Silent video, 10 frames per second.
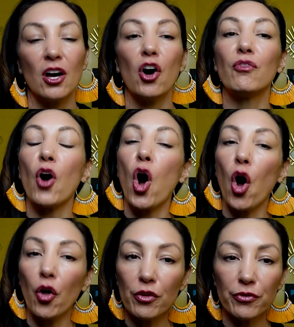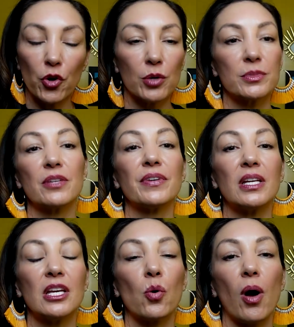"Of all the forms of
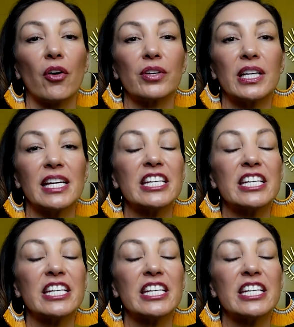inequality,